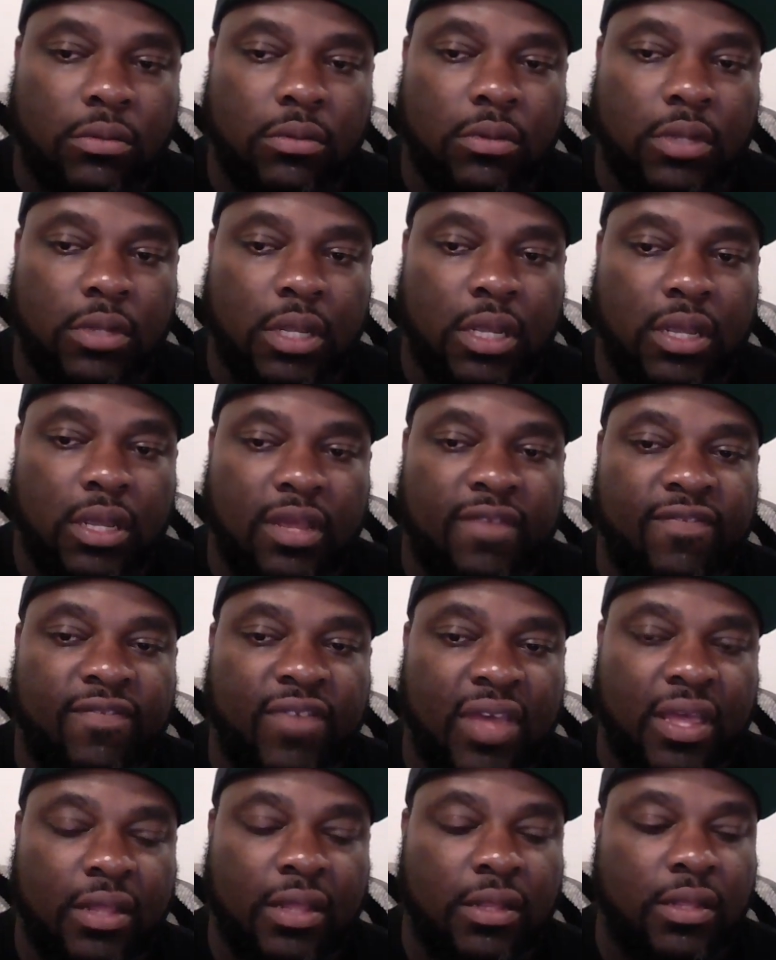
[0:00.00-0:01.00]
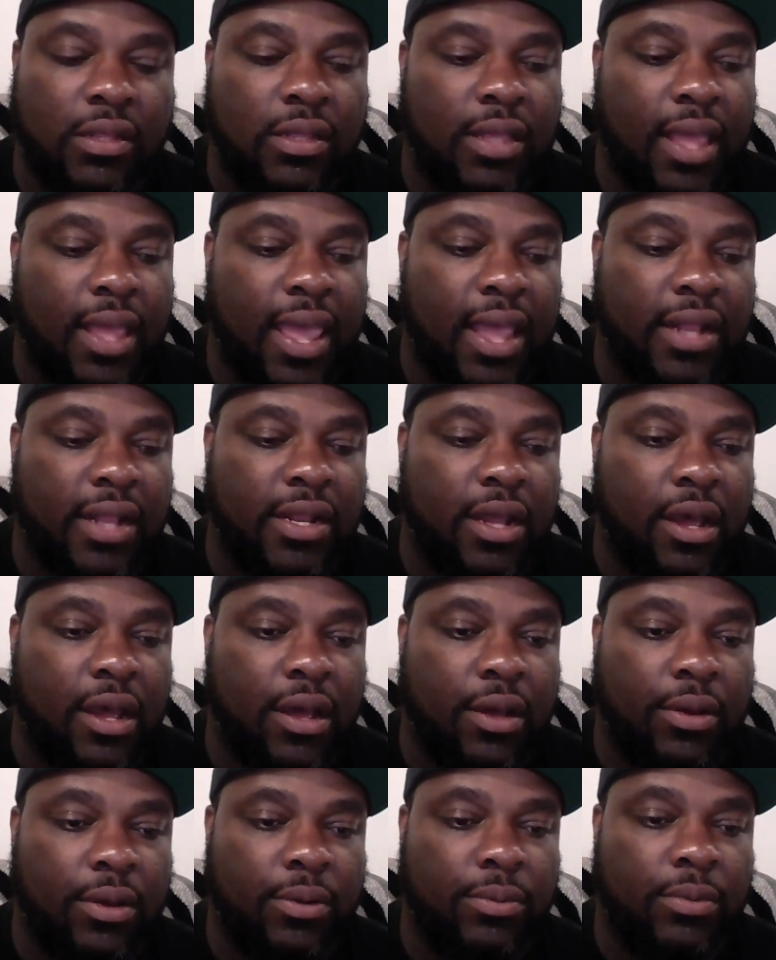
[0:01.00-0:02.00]
event. And
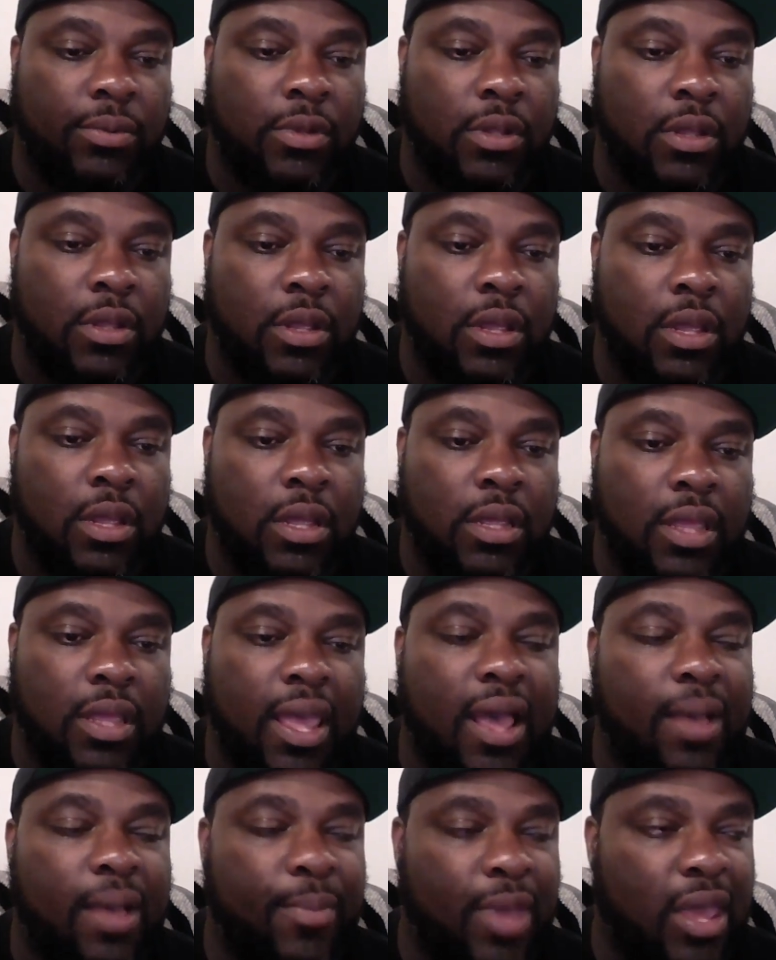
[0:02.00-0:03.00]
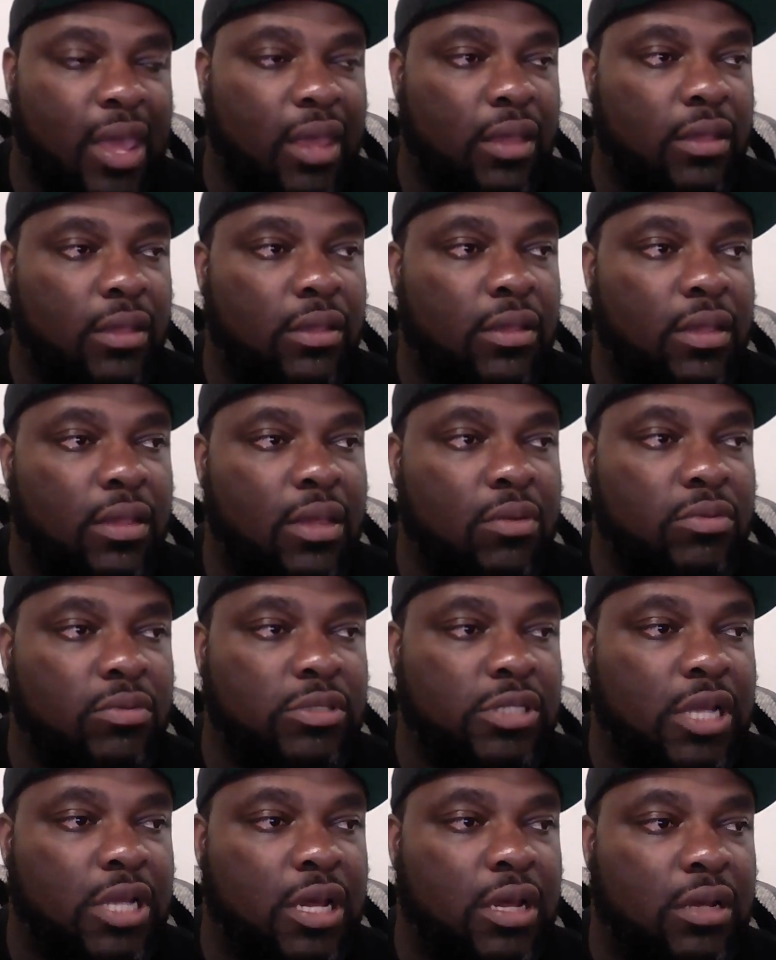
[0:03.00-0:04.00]
yeah, man,
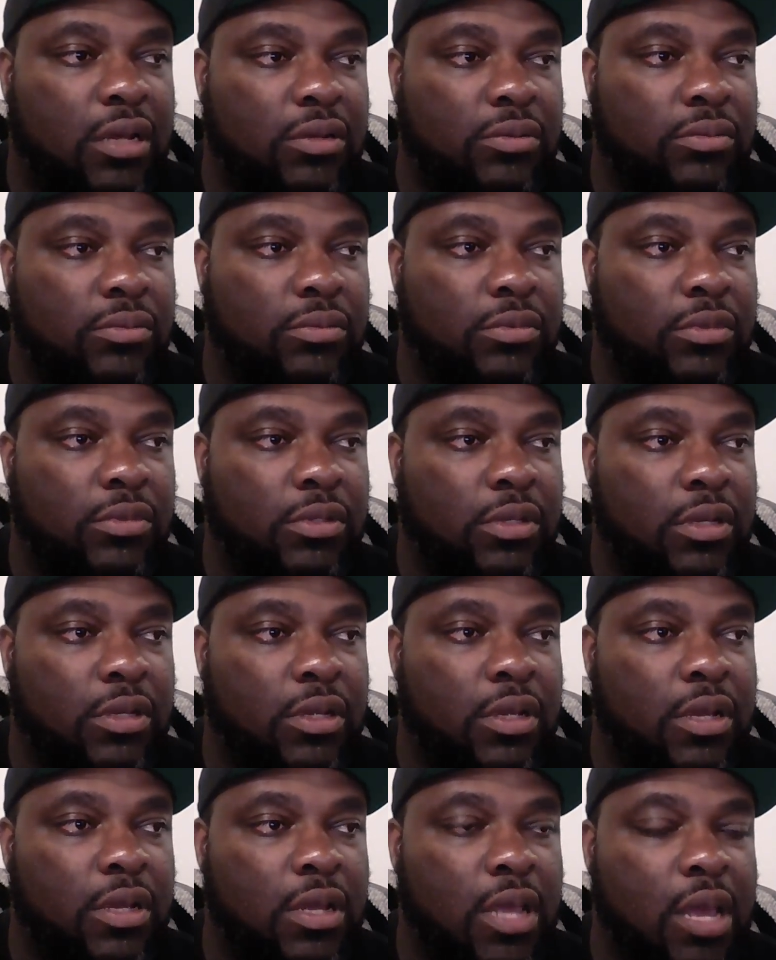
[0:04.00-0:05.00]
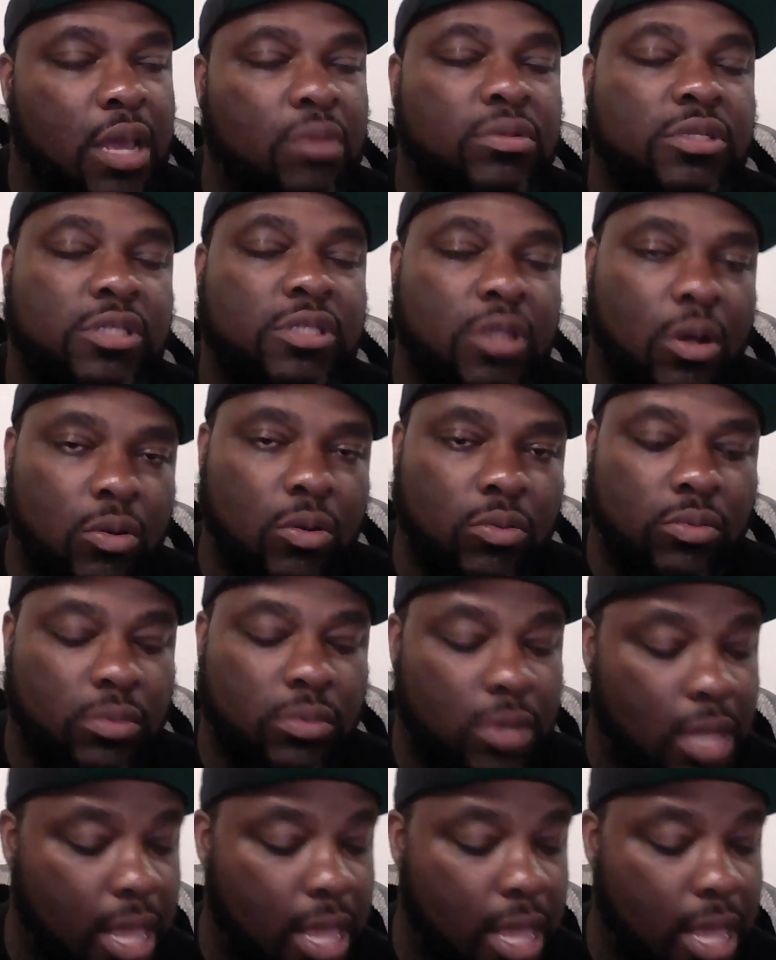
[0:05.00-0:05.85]
it was dope.